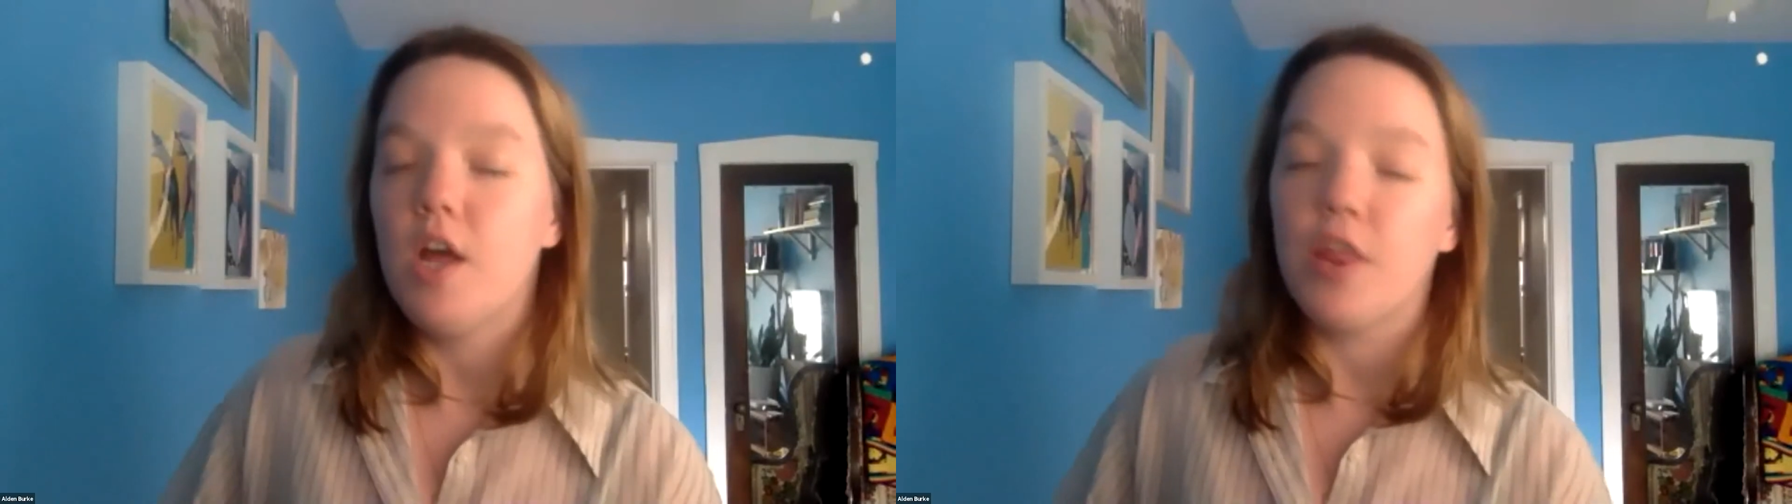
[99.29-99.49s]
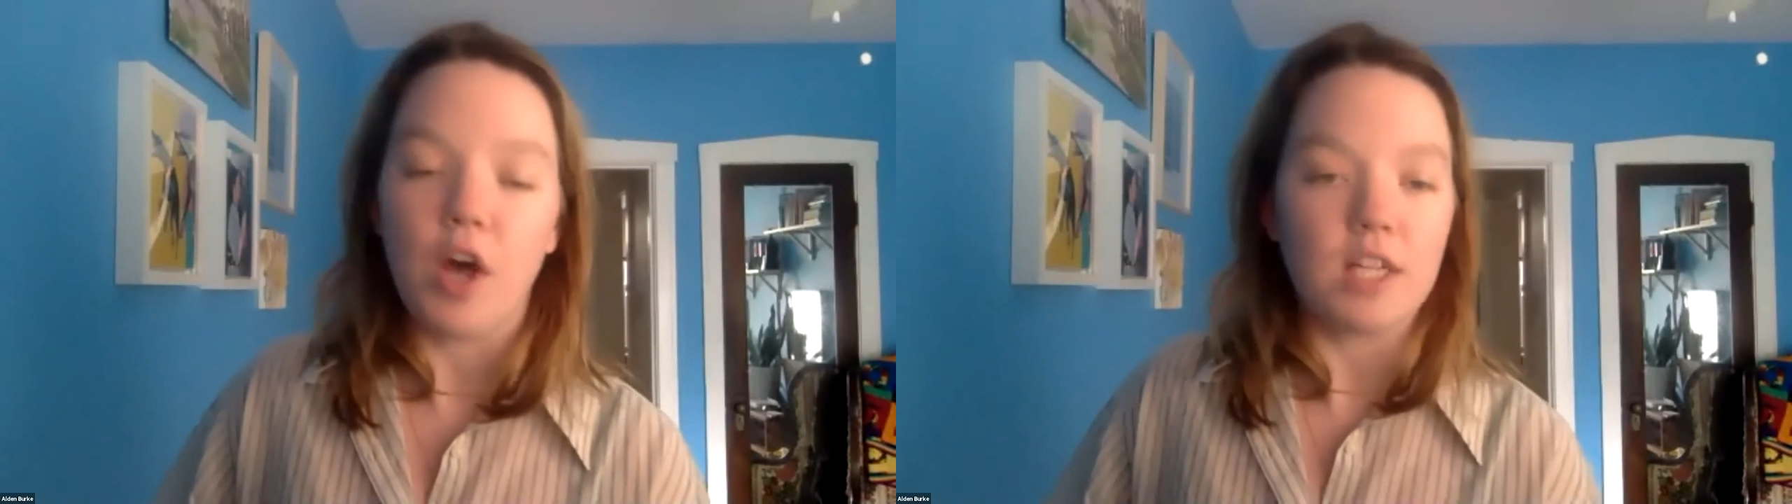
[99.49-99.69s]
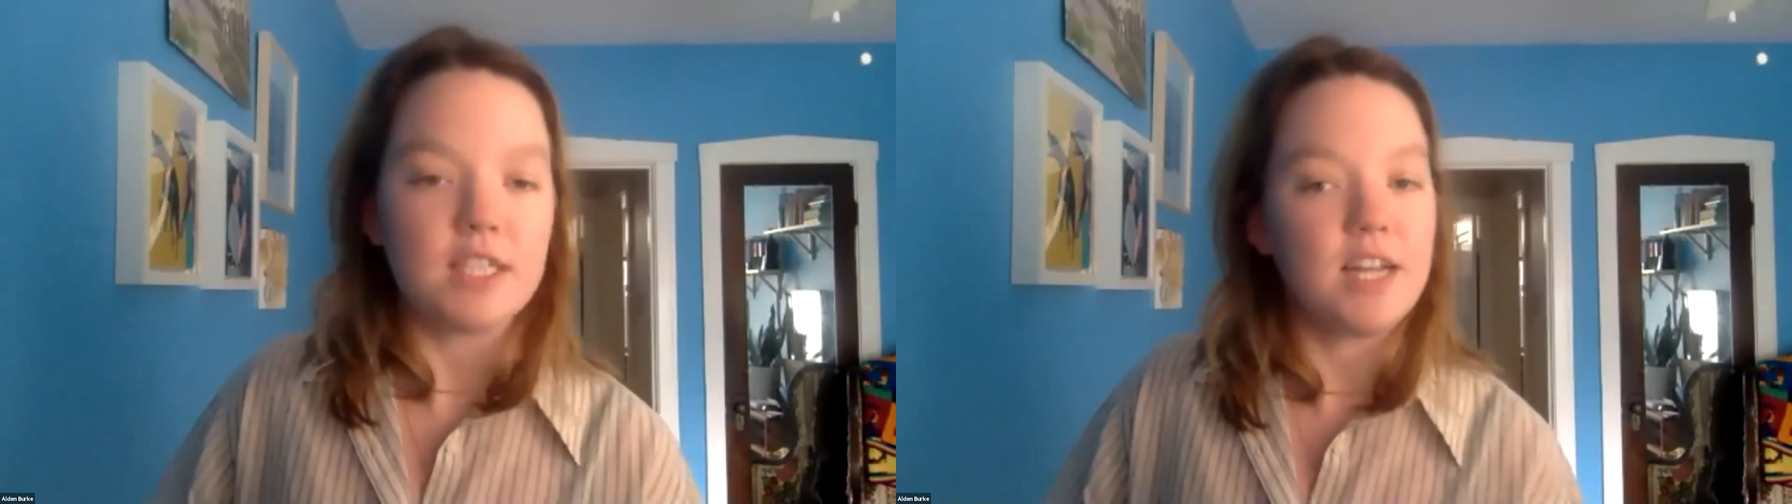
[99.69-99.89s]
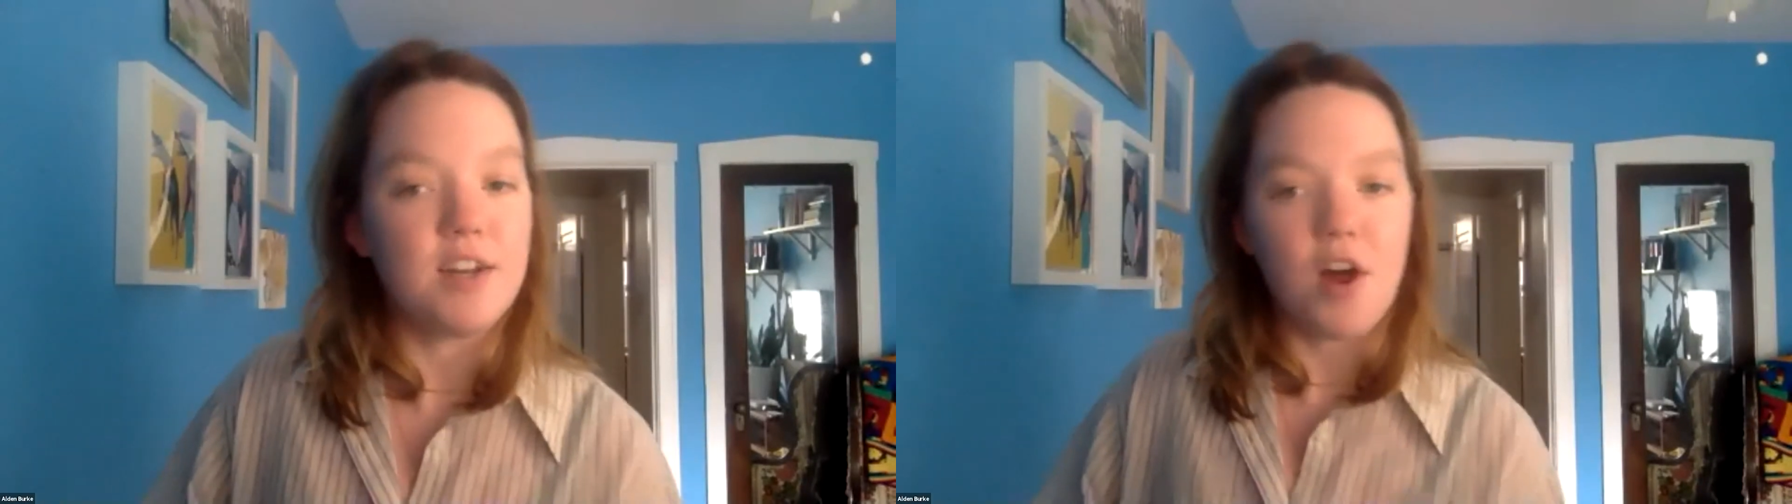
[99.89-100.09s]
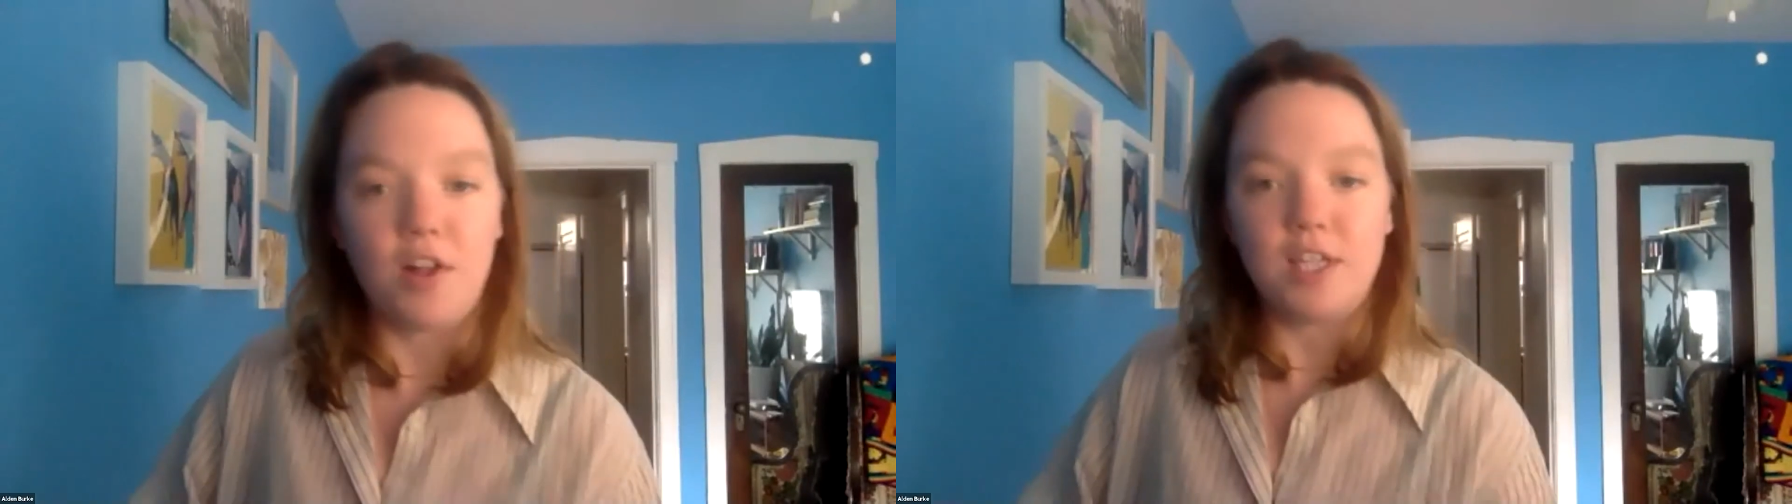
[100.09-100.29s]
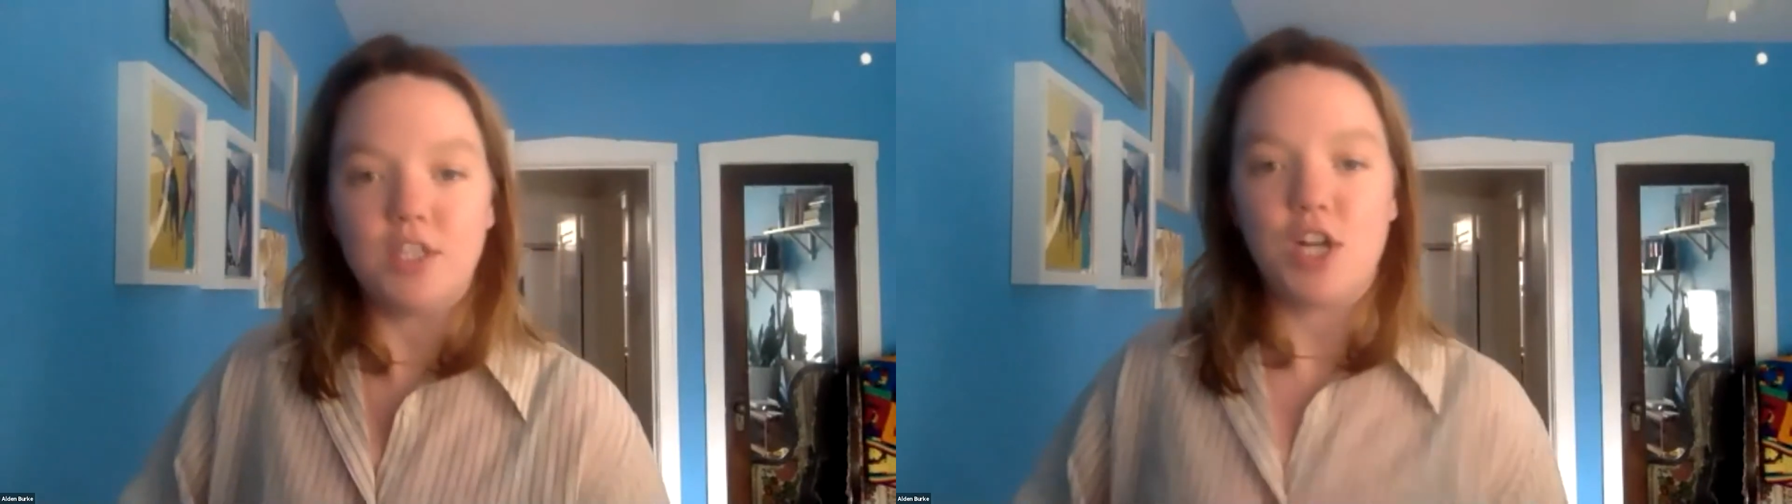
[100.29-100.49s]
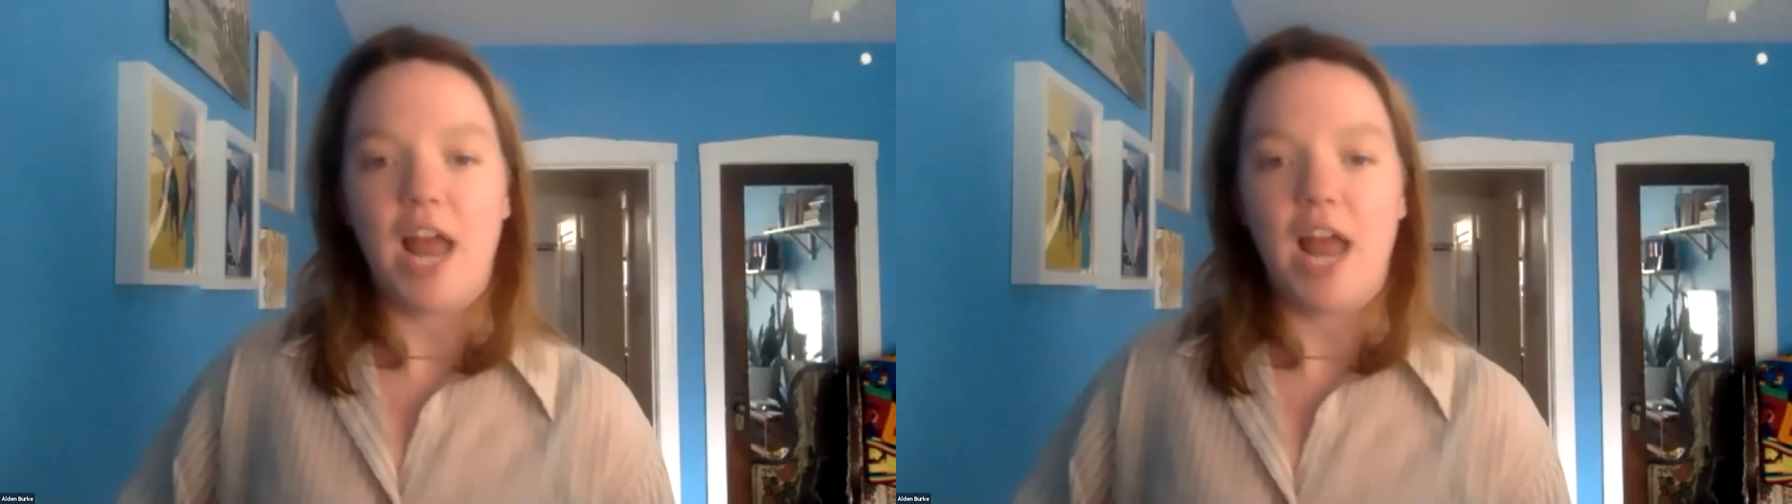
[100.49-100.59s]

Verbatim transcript: thoughts and knowledge